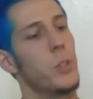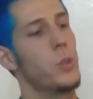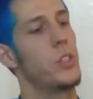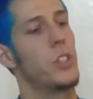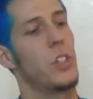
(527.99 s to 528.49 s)
you
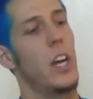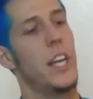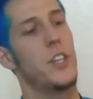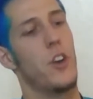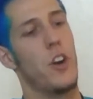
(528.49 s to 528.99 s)

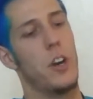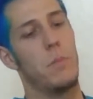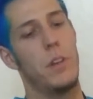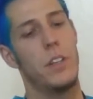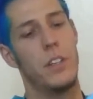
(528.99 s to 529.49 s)
slide your arm
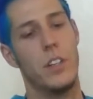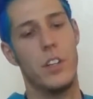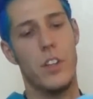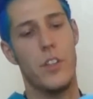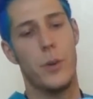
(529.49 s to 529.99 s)

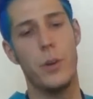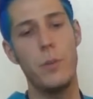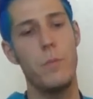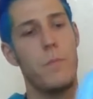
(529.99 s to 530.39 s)
through,